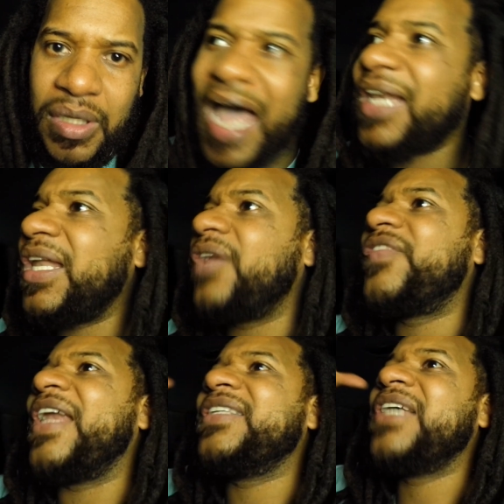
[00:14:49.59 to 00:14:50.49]
I
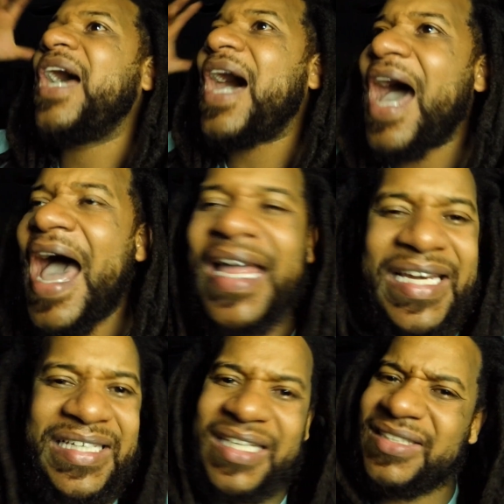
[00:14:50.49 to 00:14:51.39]
love that it's hot
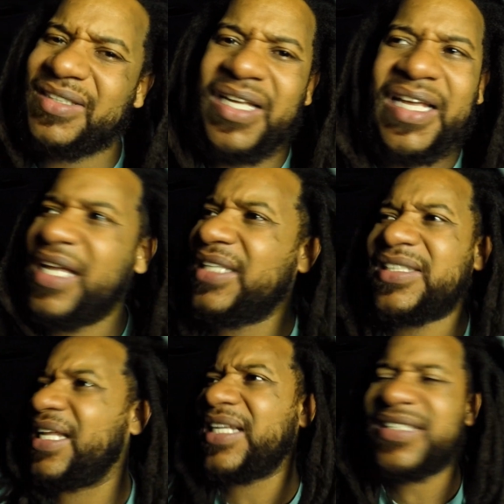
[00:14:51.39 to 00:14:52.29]
and it
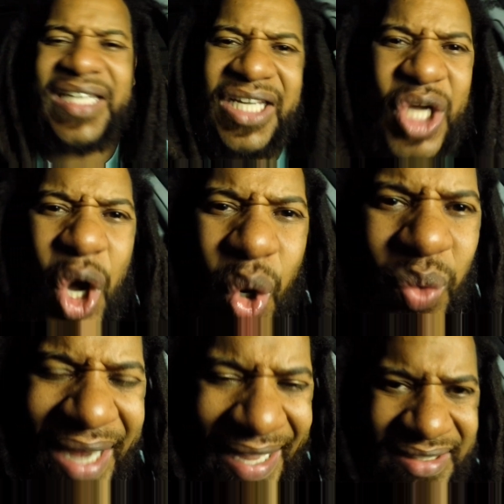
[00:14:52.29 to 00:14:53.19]
doesn't get
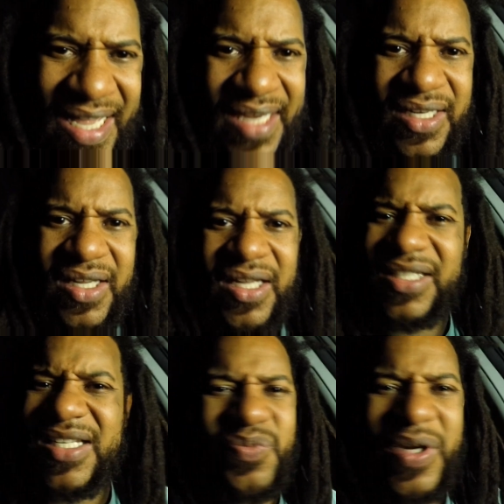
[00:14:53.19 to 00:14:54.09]
cold like that.
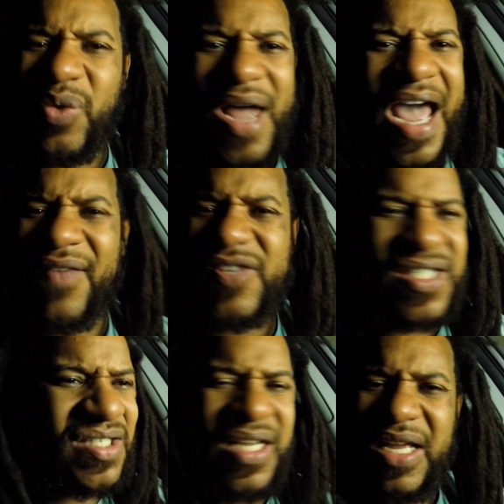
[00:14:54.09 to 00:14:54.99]
We don't have
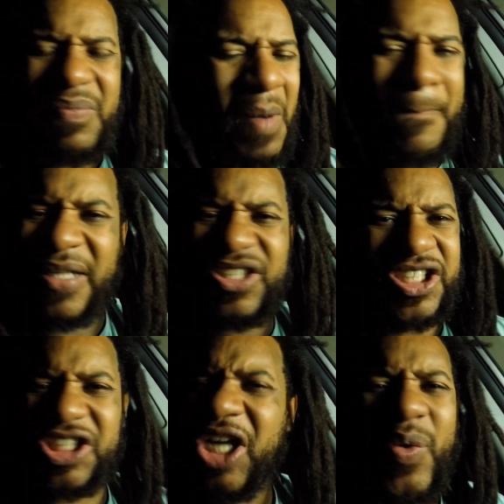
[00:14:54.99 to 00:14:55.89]
a bunch of
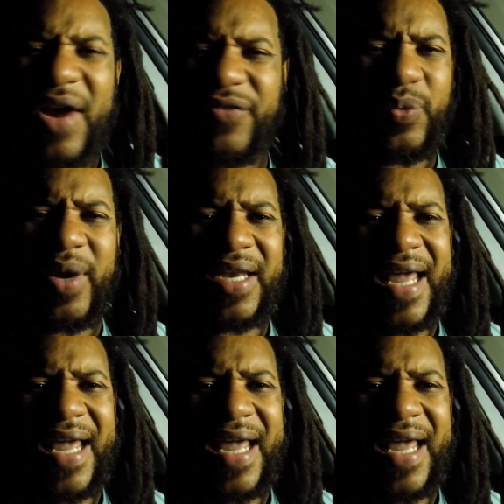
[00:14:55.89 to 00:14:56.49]
snow everywhere